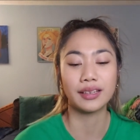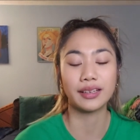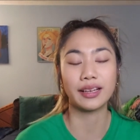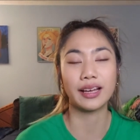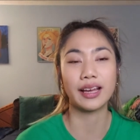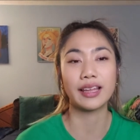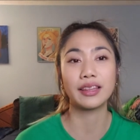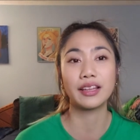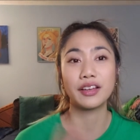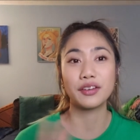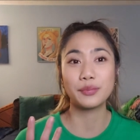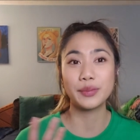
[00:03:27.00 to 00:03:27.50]

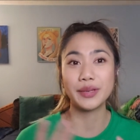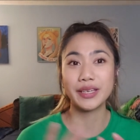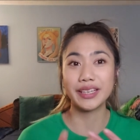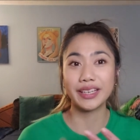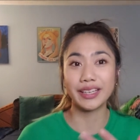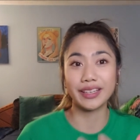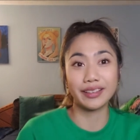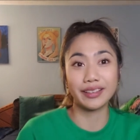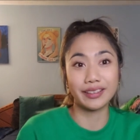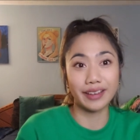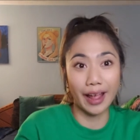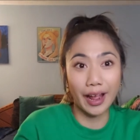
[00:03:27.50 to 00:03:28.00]
I love being
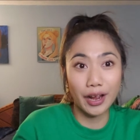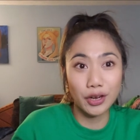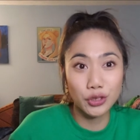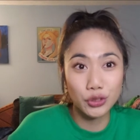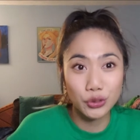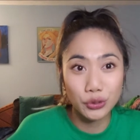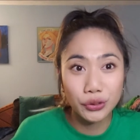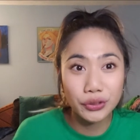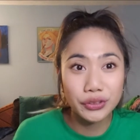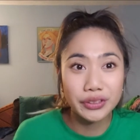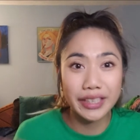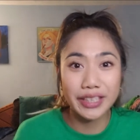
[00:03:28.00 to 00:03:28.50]
in
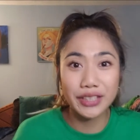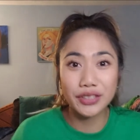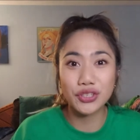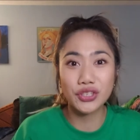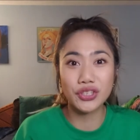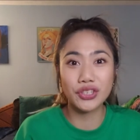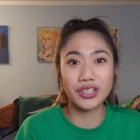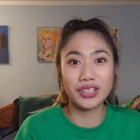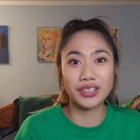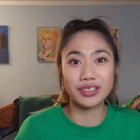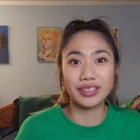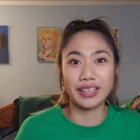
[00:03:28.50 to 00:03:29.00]
actual
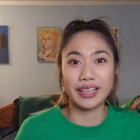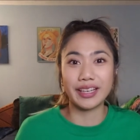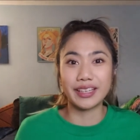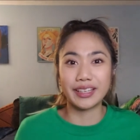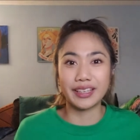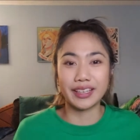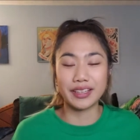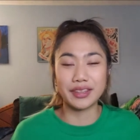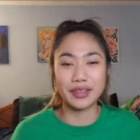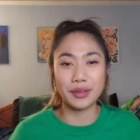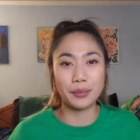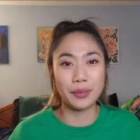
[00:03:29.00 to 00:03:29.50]
nature, like
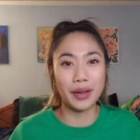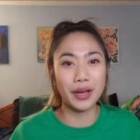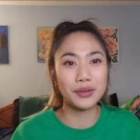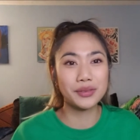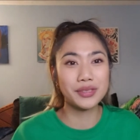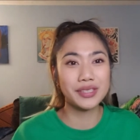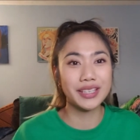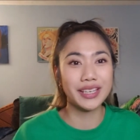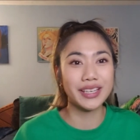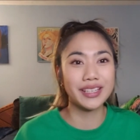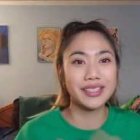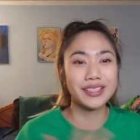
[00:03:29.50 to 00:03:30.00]
in the
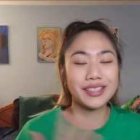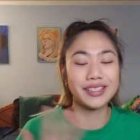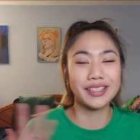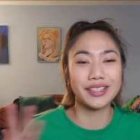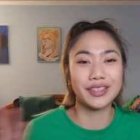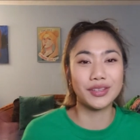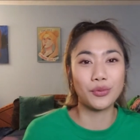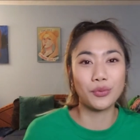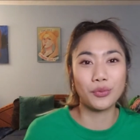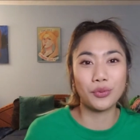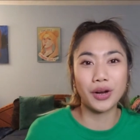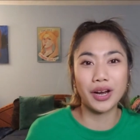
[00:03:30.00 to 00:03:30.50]
mountains,
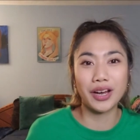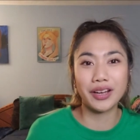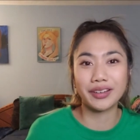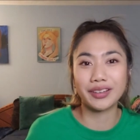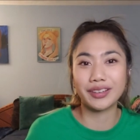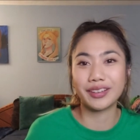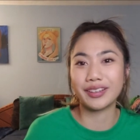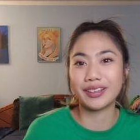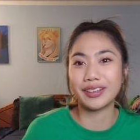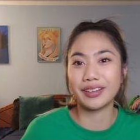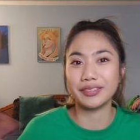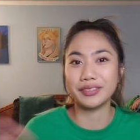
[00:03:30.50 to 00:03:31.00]
in the
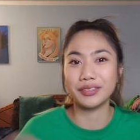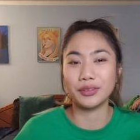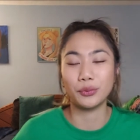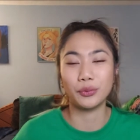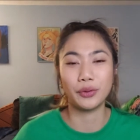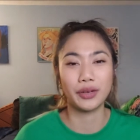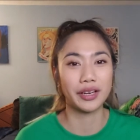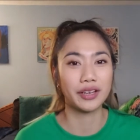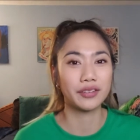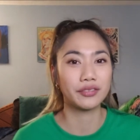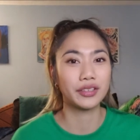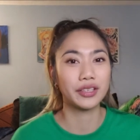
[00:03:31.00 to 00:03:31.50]
water, in the
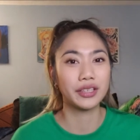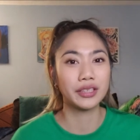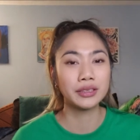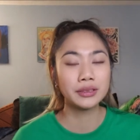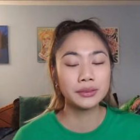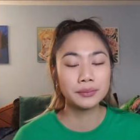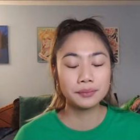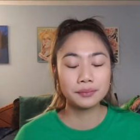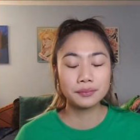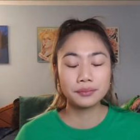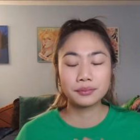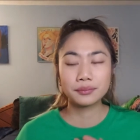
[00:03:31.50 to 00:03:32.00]
whatever.
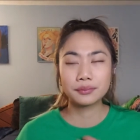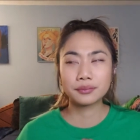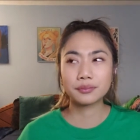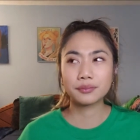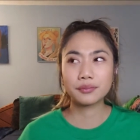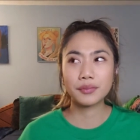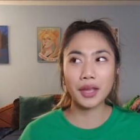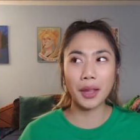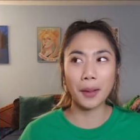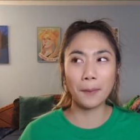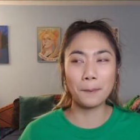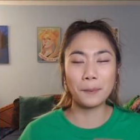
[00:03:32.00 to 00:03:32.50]

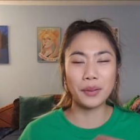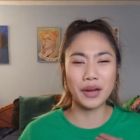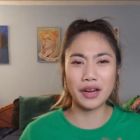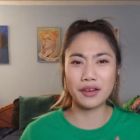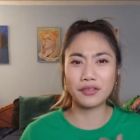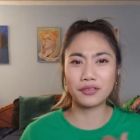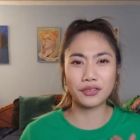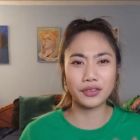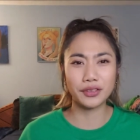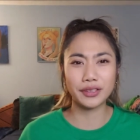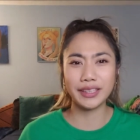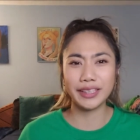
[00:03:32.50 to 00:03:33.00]
But i
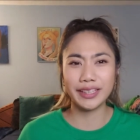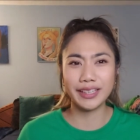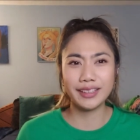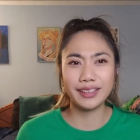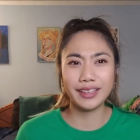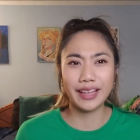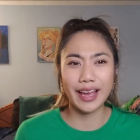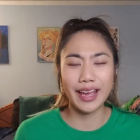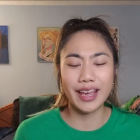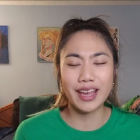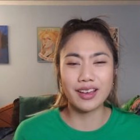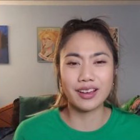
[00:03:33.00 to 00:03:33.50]
really
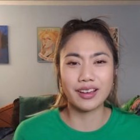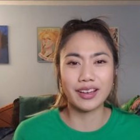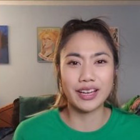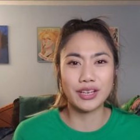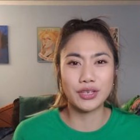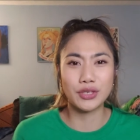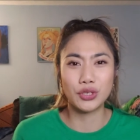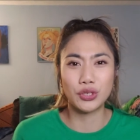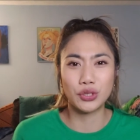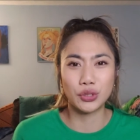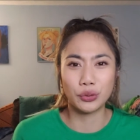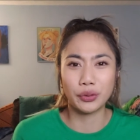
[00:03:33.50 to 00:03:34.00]
like
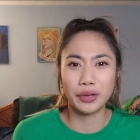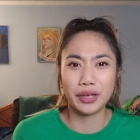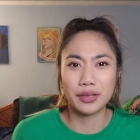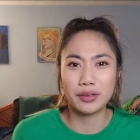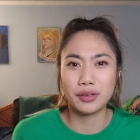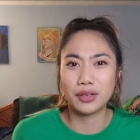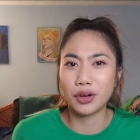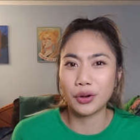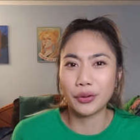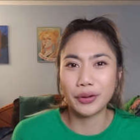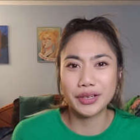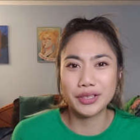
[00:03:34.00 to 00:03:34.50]

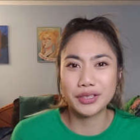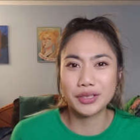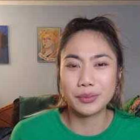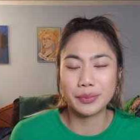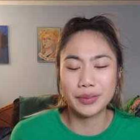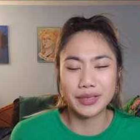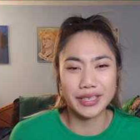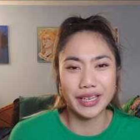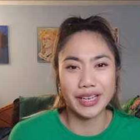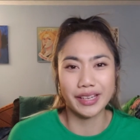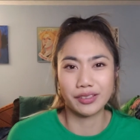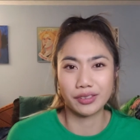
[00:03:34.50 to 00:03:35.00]
enjoyed going to
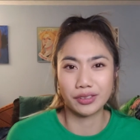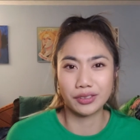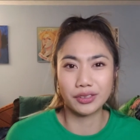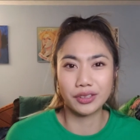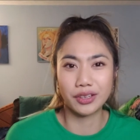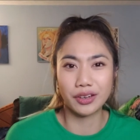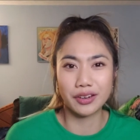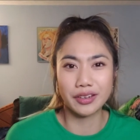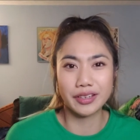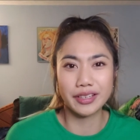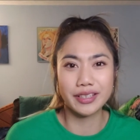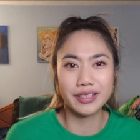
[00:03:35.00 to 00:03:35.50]
botanical
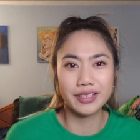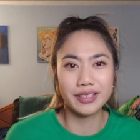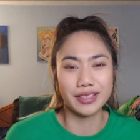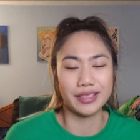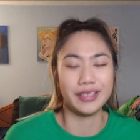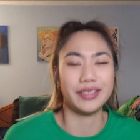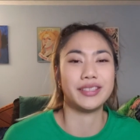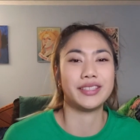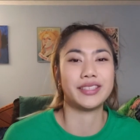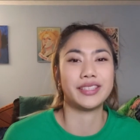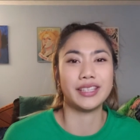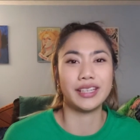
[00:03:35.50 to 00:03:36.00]
gardens
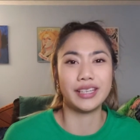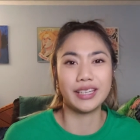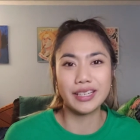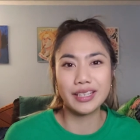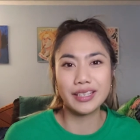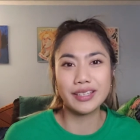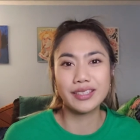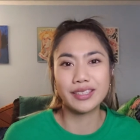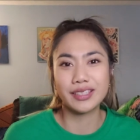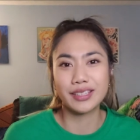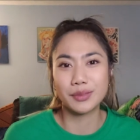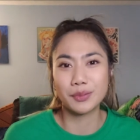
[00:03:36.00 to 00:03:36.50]
in
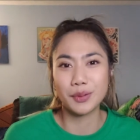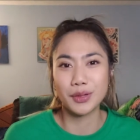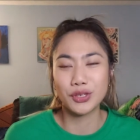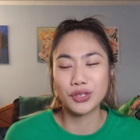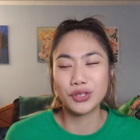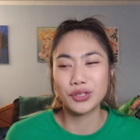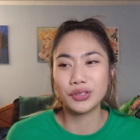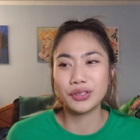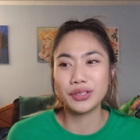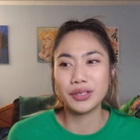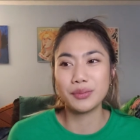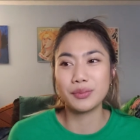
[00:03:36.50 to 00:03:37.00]
cities,
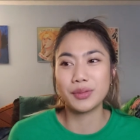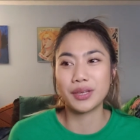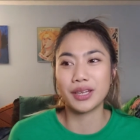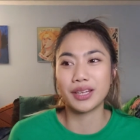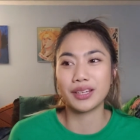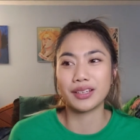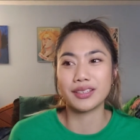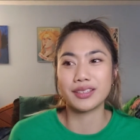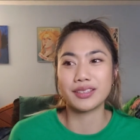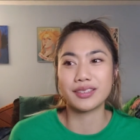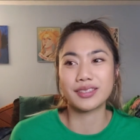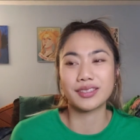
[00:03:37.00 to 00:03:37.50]
especially
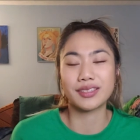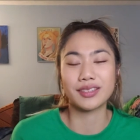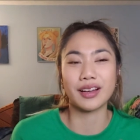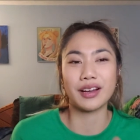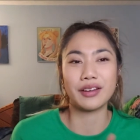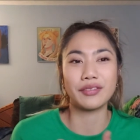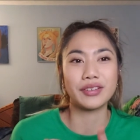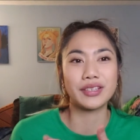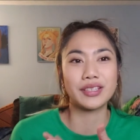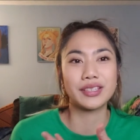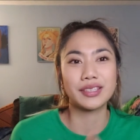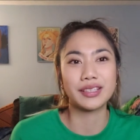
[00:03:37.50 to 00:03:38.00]
because
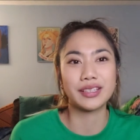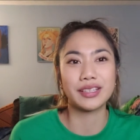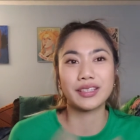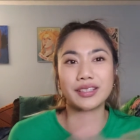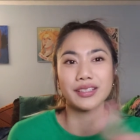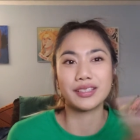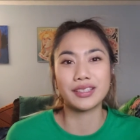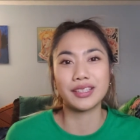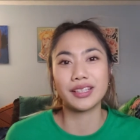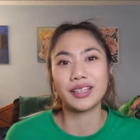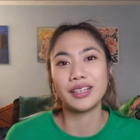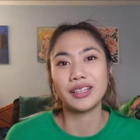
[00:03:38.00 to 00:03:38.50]
obviously in a
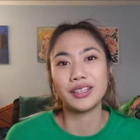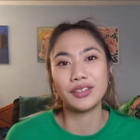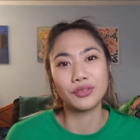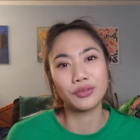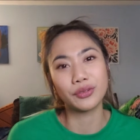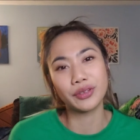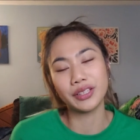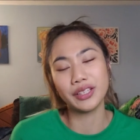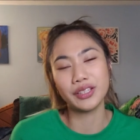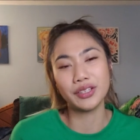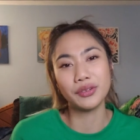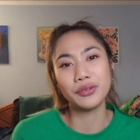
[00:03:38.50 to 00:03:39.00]
city you
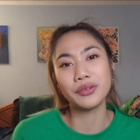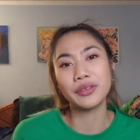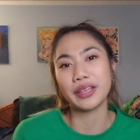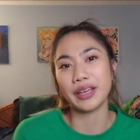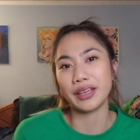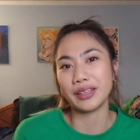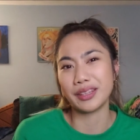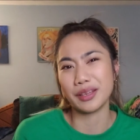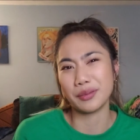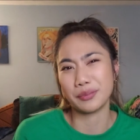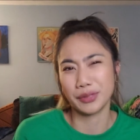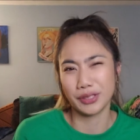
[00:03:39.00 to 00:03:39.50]
really don't
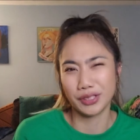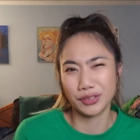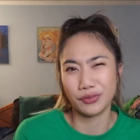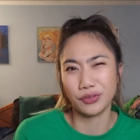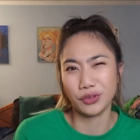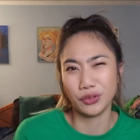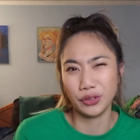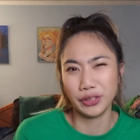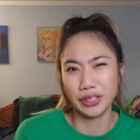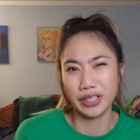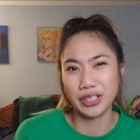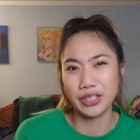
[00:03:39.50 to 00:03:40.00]
get that much
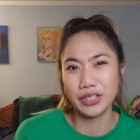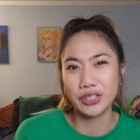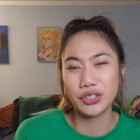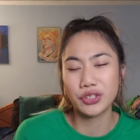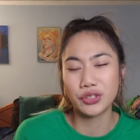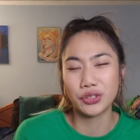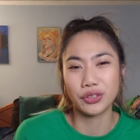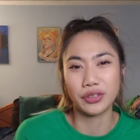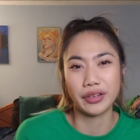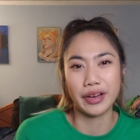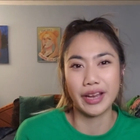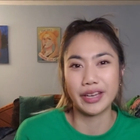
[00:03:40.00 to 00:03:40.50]
foliage
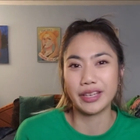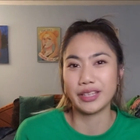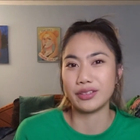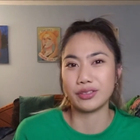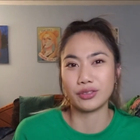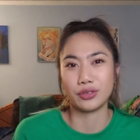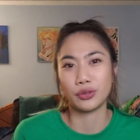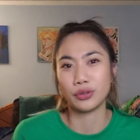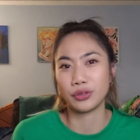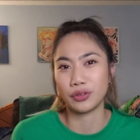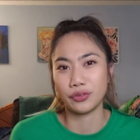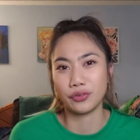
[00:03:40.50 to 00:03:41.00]
or any
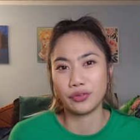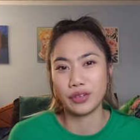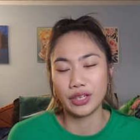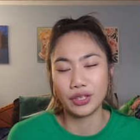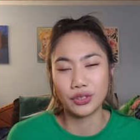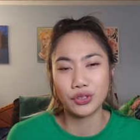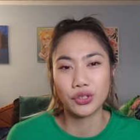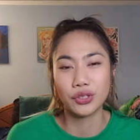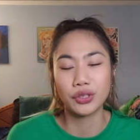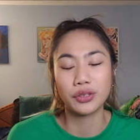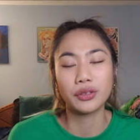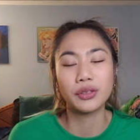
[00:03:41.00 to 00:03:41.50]
sort of
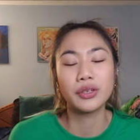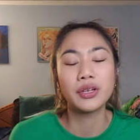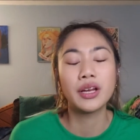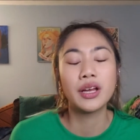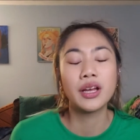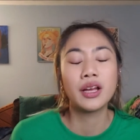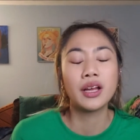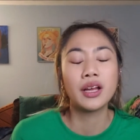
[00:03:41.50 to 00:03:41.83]
nature.